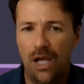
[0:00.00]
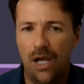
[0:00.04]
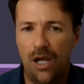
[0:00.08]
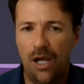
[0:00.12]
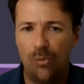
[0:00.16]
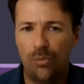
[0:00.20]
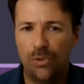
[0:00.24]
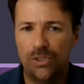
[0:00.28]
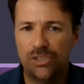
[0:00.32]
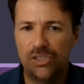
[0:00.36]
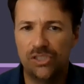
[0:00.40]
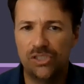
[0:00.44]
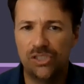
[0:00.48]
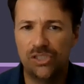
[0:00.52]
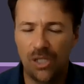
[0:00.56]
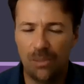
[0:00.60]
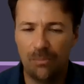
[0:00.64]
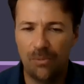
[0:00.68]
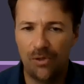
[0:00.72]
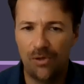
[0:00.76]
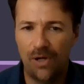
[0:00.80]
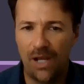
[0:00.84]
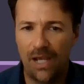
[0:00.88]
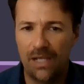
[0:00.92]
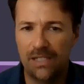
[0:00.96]
which
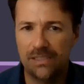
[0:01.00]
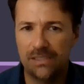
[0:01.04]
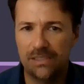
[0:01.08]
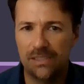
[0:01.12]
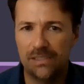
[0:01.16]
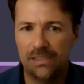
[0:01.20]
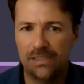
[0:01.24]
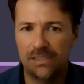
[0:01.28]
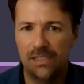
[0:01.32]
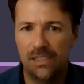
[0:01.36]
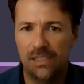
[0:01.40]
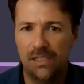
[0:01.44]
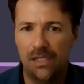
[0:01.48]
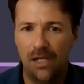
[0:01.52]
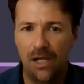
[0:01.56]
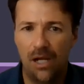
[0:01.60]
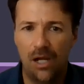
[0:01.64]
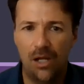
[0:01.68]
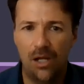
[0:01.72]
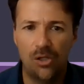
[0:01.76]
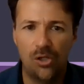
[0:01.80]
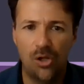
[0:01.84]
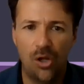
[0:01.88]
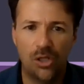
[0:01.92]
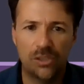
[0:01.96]
summarizes a
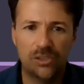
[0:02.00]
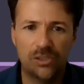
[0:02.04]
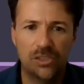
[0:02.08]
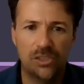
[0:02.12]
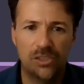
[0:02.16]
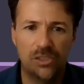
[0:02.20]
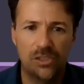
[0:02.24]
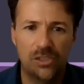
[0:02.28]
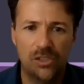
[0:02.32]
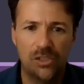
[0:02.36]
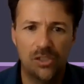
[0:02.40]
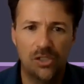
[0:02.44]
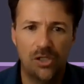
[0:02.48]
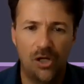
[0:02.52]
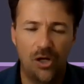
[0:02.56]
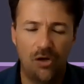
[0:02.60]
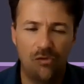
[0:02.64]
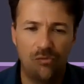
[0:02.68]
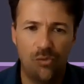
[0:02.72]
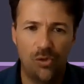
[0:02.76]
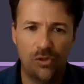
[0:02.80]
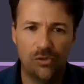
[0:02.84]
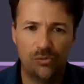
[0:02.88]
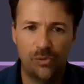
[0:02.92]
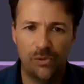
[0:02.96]
lot of
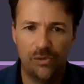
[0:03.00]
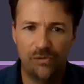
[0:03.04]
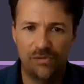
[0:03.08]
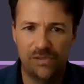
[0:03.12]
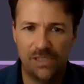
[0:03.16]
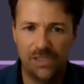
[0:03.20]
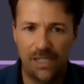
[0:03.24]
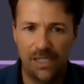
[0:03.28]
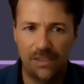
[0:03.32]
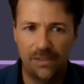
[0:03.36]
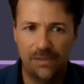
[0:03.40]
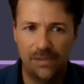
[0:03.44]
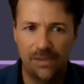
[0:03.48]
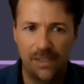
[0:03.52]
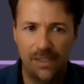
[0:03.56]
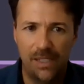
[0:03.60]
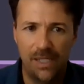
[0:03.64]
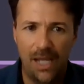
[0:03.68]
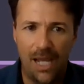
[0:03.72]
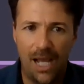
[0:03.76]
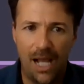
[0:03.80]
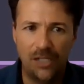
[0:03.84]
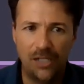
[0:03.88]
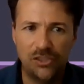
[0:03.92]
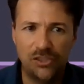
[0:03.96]
what we've said.
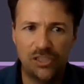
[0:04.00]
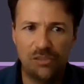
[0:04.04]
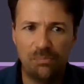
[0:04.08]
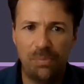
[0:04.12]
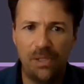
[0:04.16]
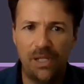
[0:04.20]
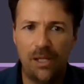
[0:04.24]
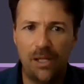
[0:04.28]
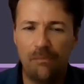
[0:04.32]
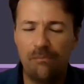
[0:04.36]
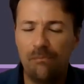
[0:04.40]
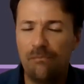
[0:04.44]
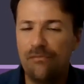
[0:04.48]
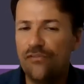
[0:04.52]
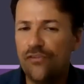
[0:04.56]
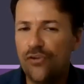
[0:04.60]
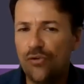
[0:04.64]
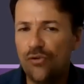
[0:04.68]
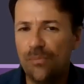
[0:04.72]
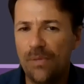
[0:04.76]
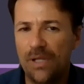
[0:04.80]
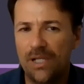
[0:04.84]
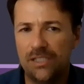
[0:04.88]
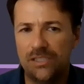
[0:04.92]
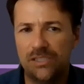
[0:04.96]
I'll just play a few
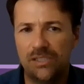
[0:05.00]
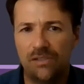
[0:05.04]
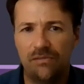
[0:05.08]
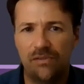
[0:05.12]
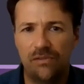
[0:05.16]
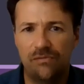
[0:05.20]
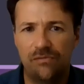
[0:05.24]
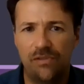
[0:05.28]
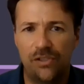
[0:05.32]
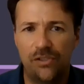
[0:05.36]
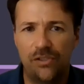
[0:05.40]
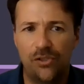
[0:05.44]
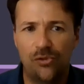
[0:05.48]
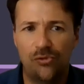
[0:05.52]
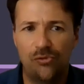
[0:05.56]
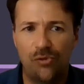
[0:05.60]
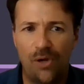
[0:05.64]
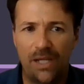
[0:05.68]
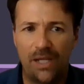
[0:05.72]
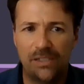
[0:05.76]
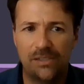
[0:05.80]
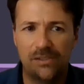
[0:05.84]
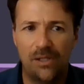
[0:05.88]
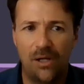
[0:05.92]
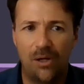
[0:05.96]
minutes of the video
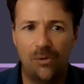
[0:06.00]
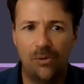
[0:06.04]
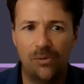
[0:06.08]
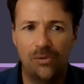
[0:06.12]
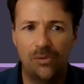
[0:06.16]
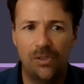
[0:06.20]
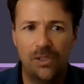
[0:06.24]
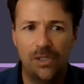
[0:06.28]
right now